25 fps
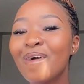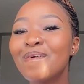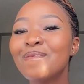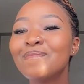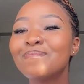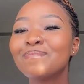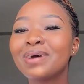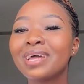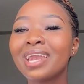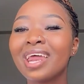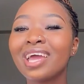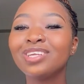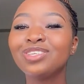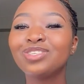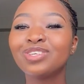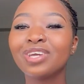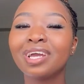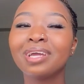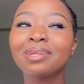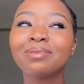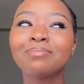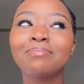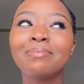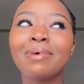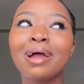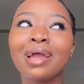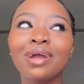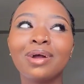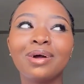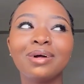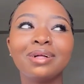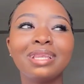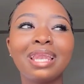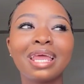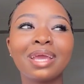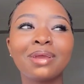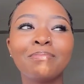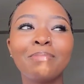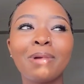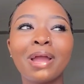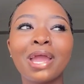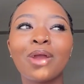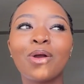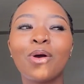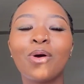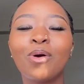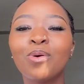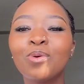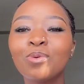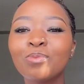but I tried by
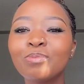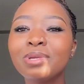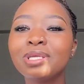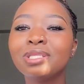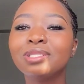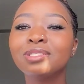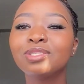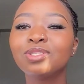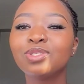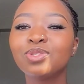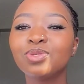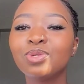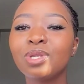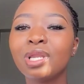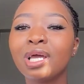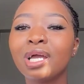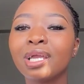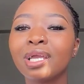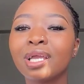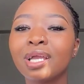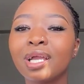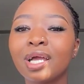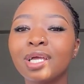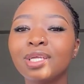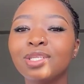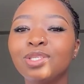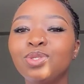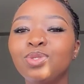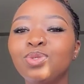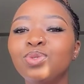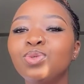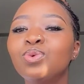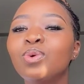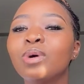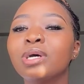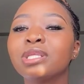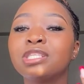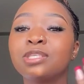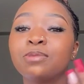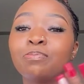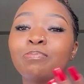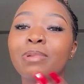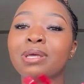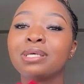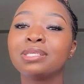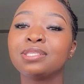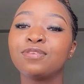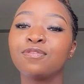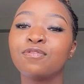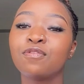all means to like do what's
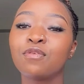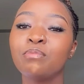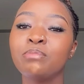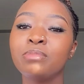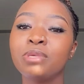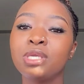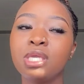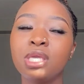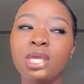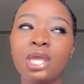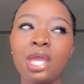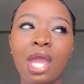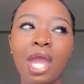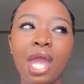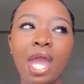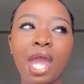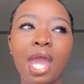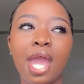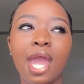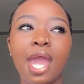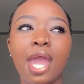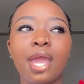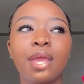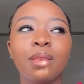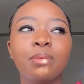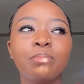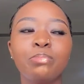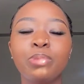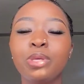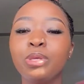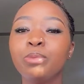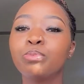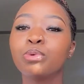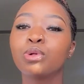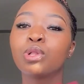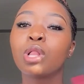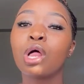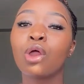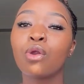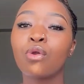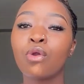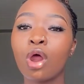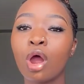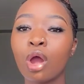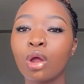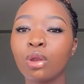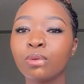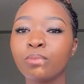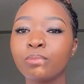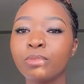best for me and people
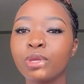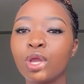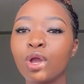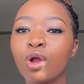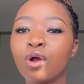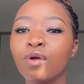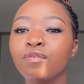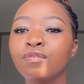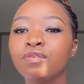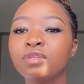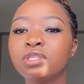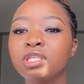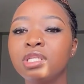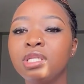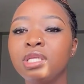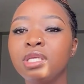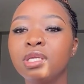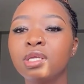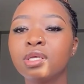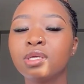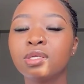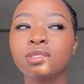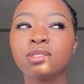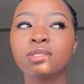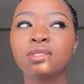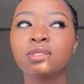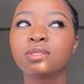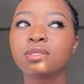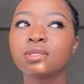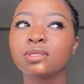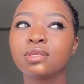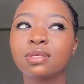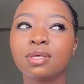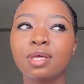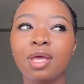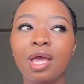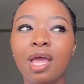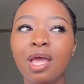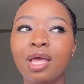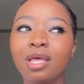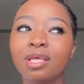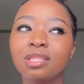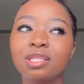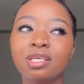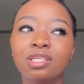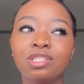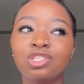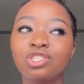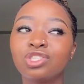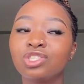around me, obviously, because
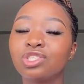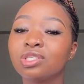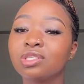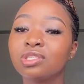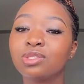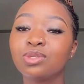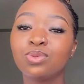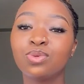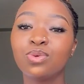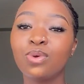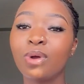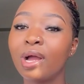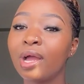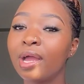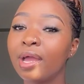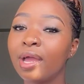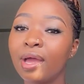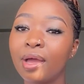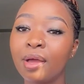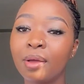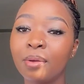that's just who I